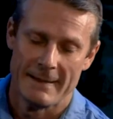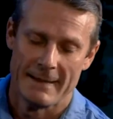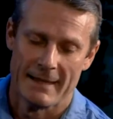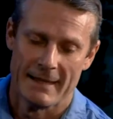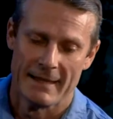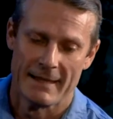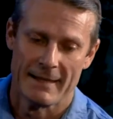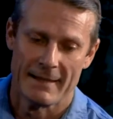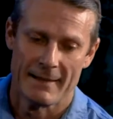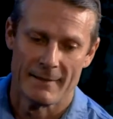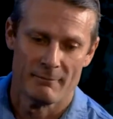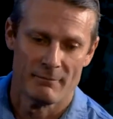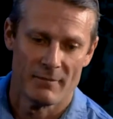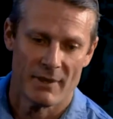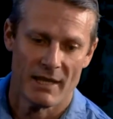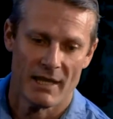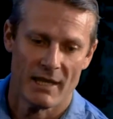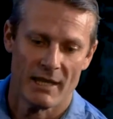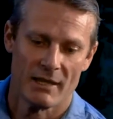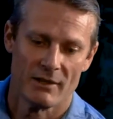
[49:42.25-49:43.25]

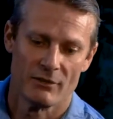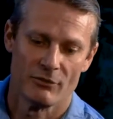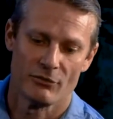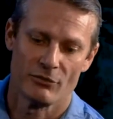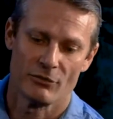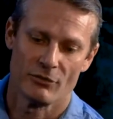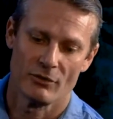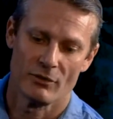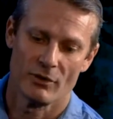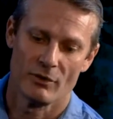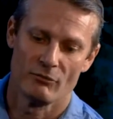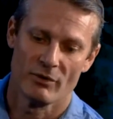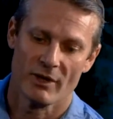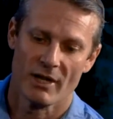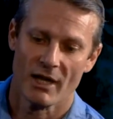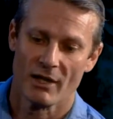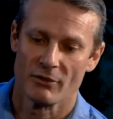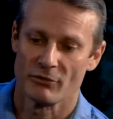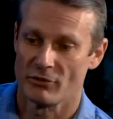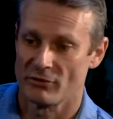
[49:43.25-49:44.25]
And in
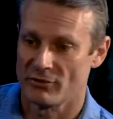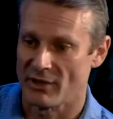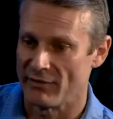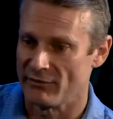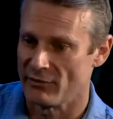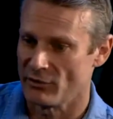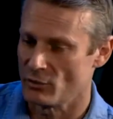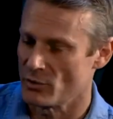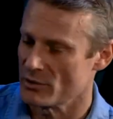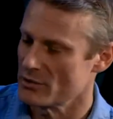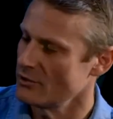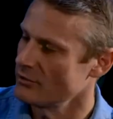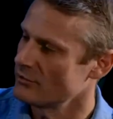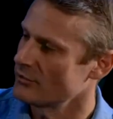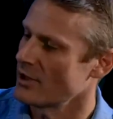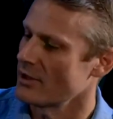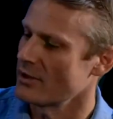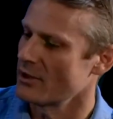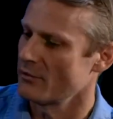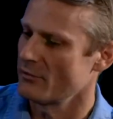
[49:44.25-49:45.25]
regards to safety switches,
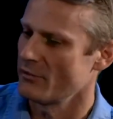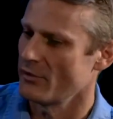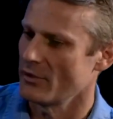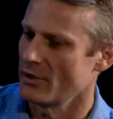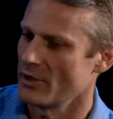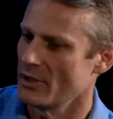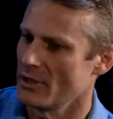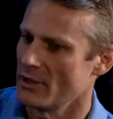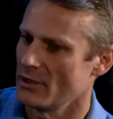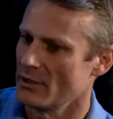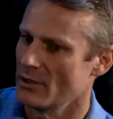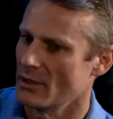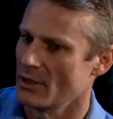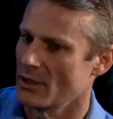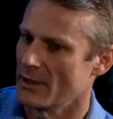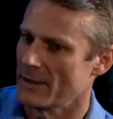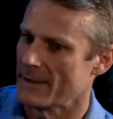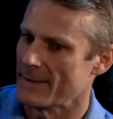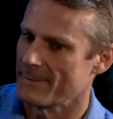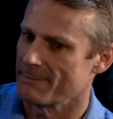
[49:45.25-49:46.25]
so they're
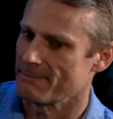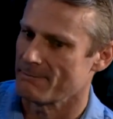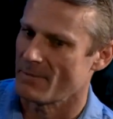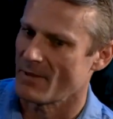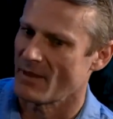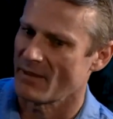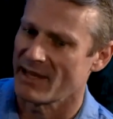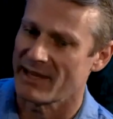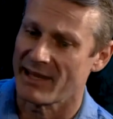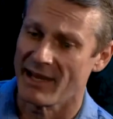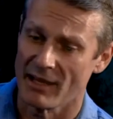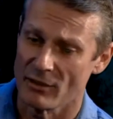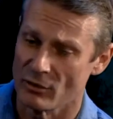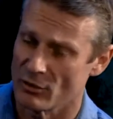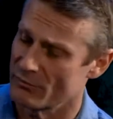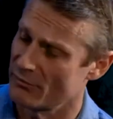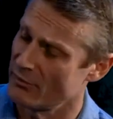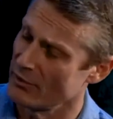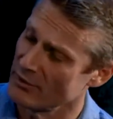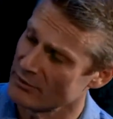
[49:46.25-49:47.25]
they can look
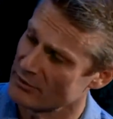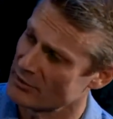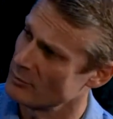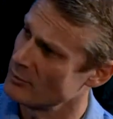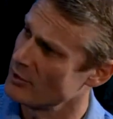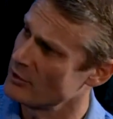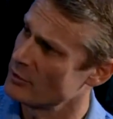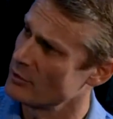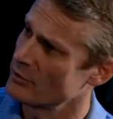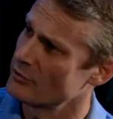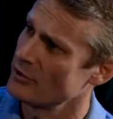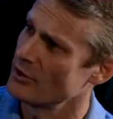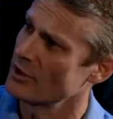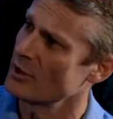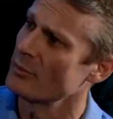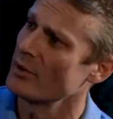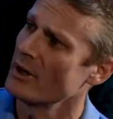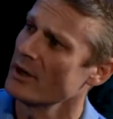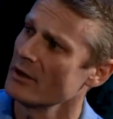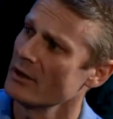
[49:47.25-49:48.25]
very similar to a circuit
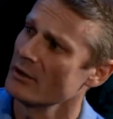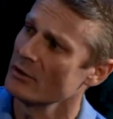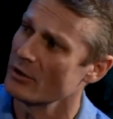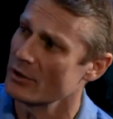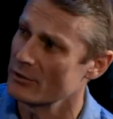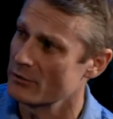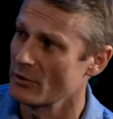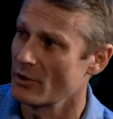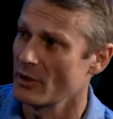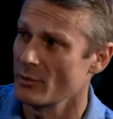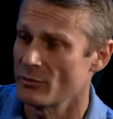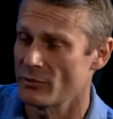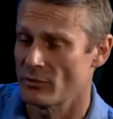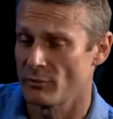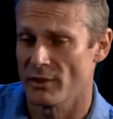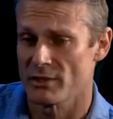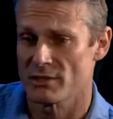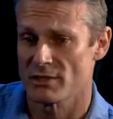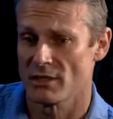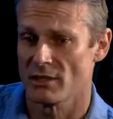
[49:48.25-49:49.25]
breaker a lot of times,
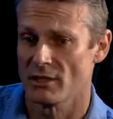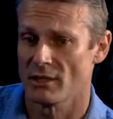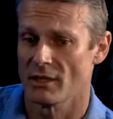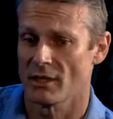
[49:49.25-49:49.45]
especially